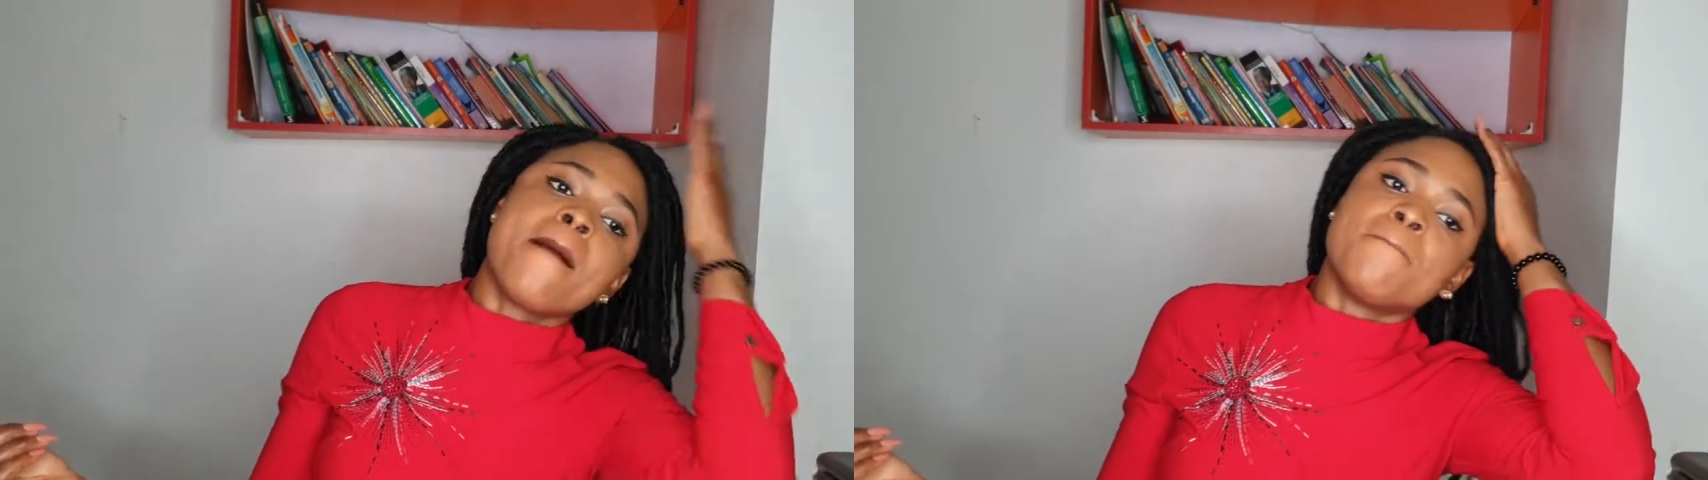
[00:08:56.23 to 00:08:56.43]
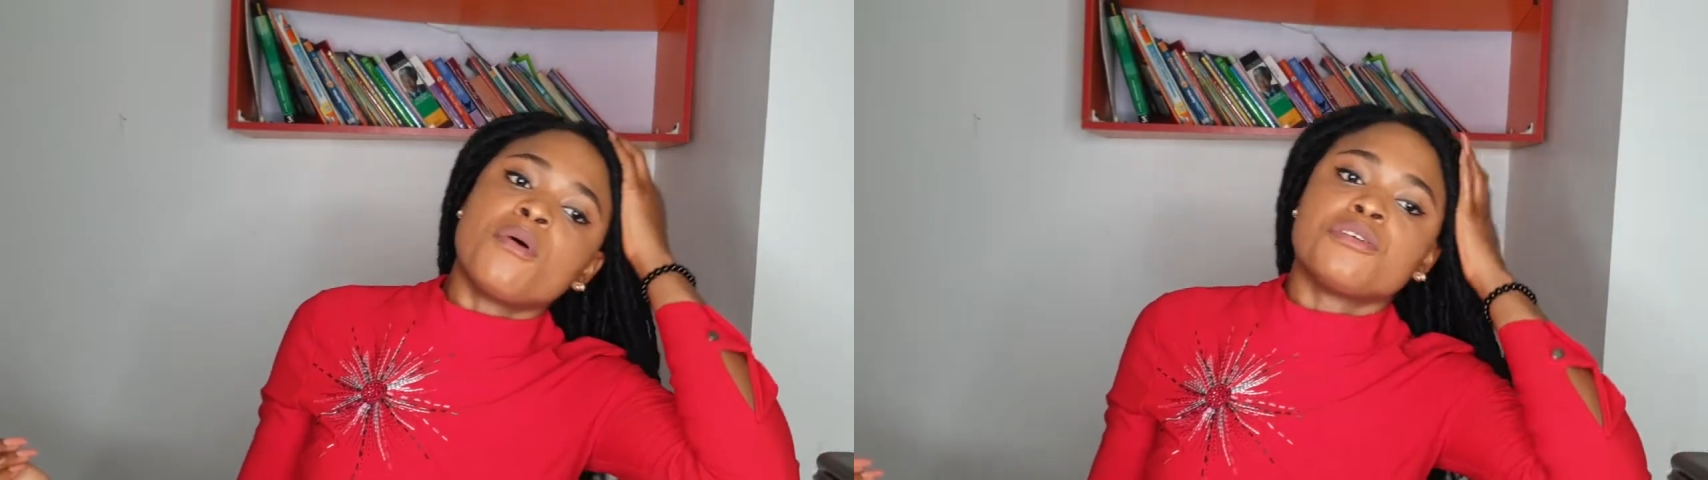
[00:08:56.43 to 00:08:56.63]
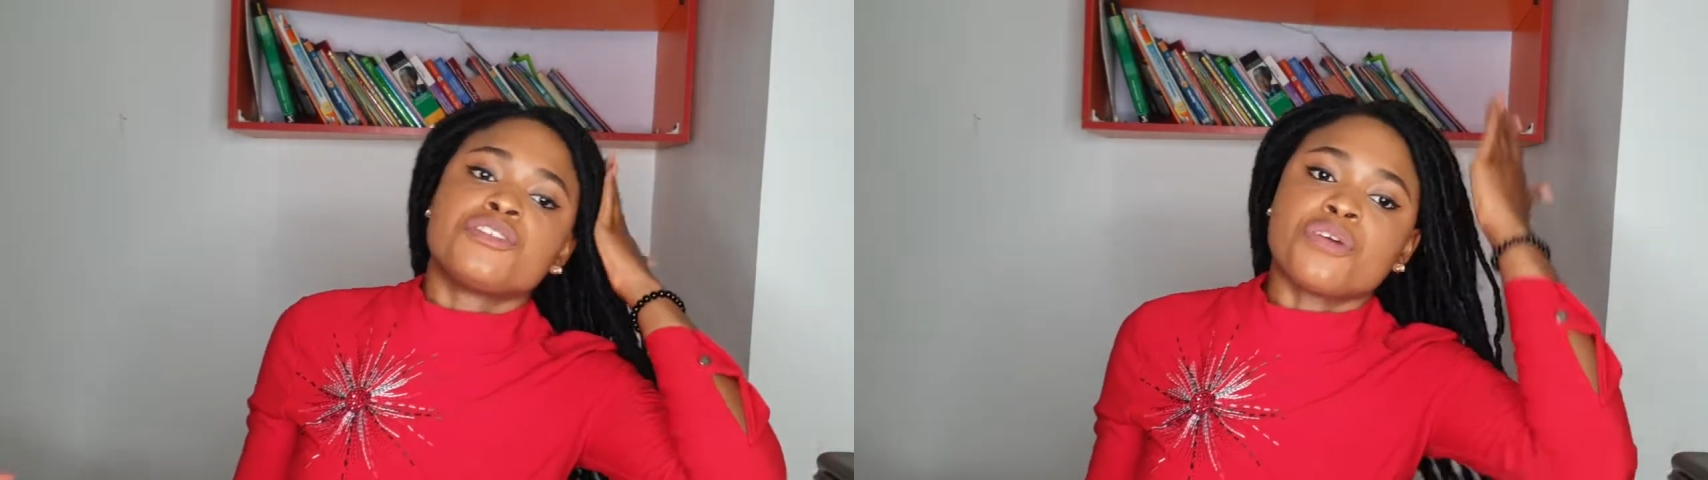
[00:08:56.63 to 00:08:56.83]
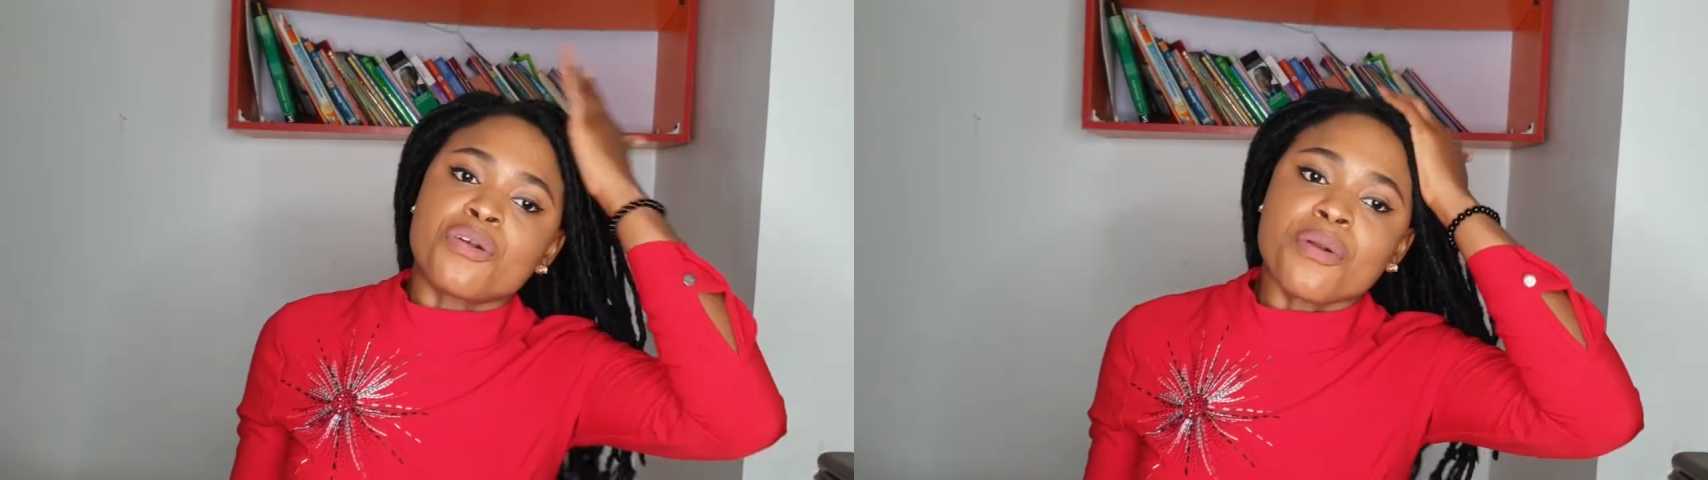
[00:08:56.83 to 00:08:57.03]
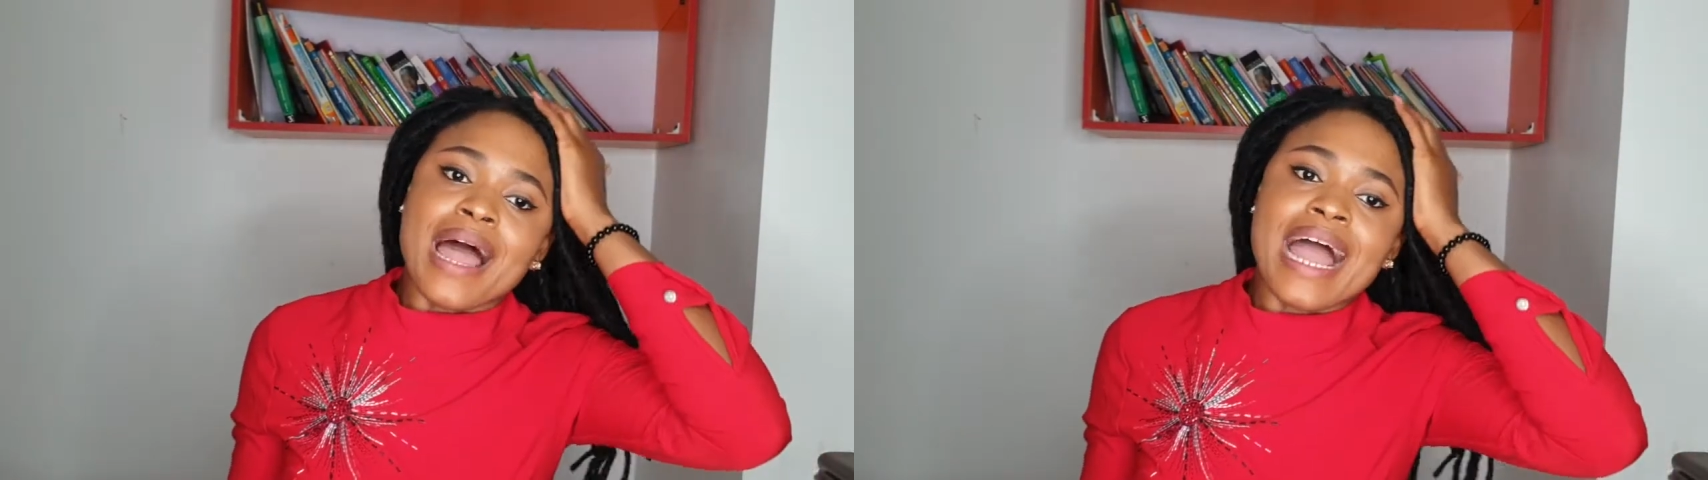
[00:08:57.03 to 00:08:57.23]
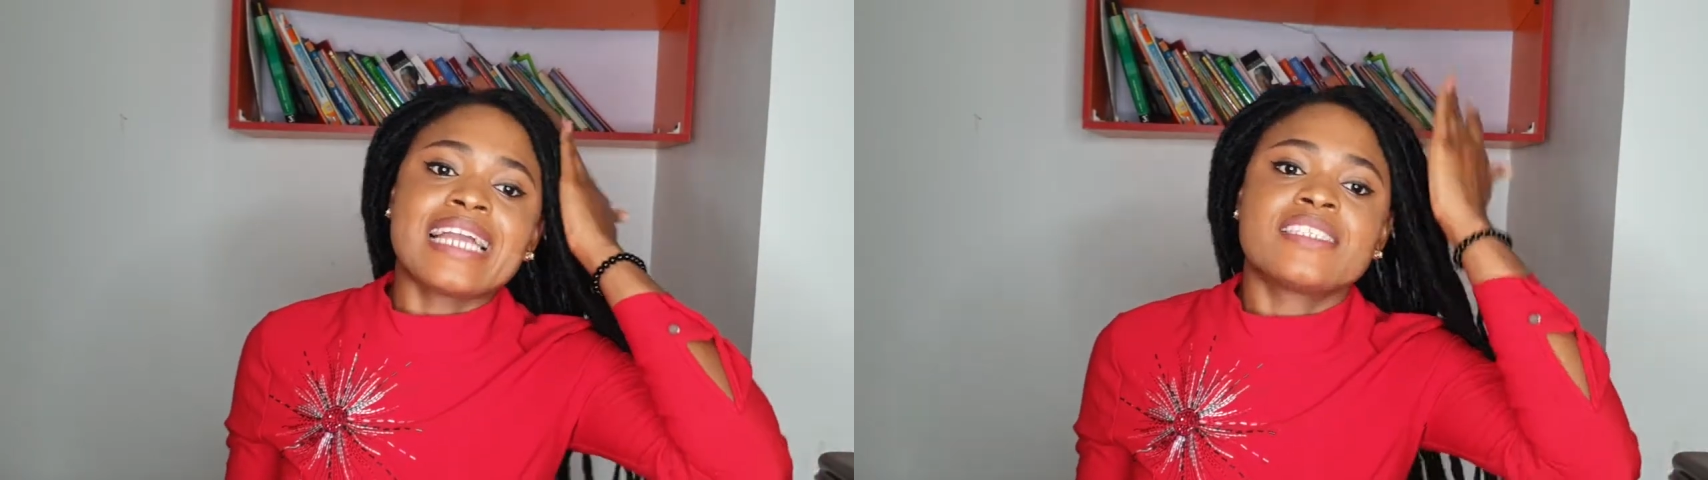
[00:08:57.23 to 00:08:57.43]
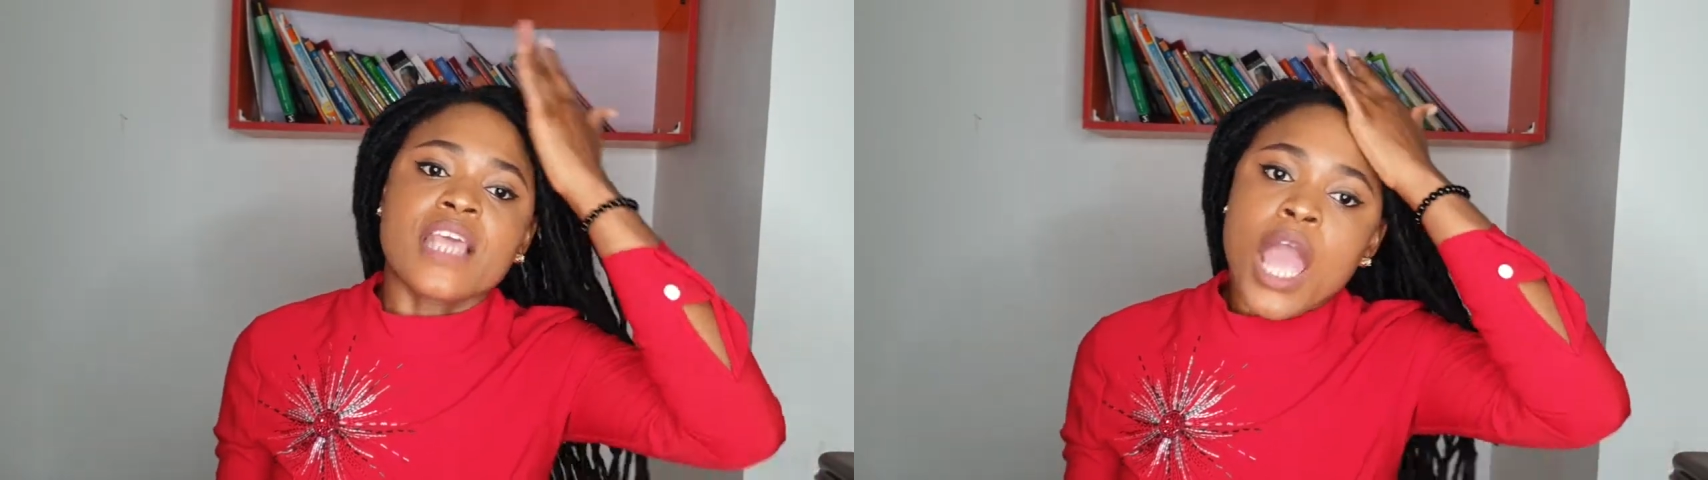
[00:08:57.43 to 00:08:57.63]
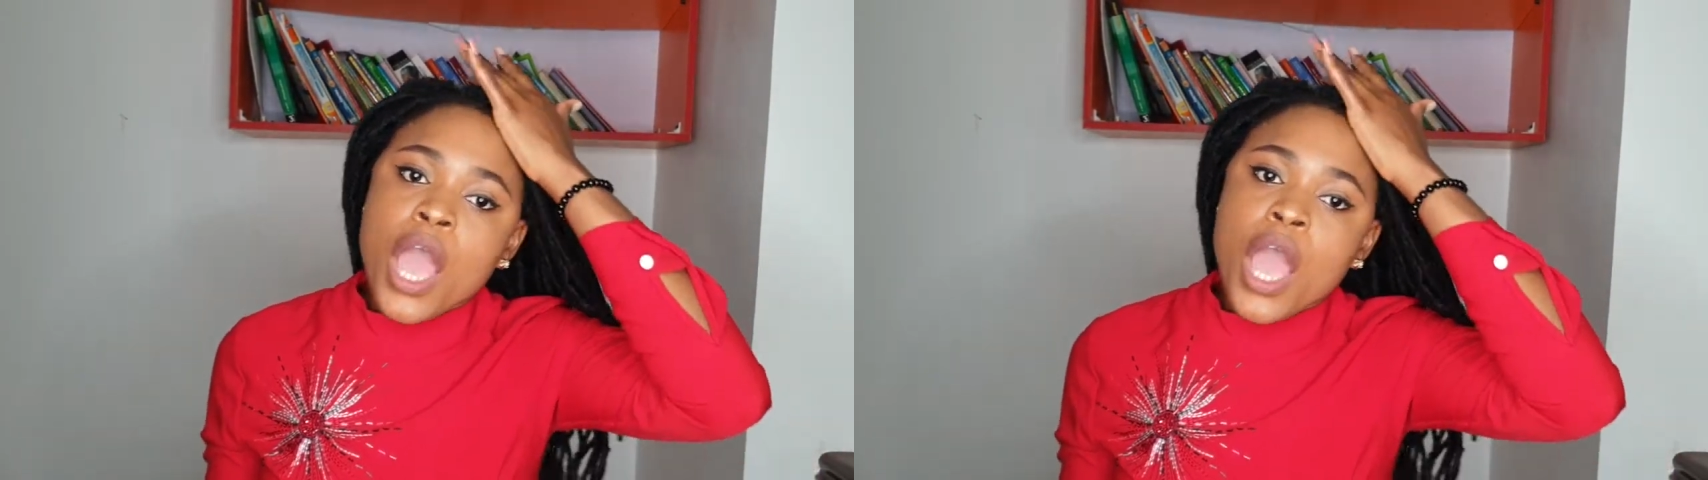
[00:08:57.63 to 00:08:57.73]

moisturize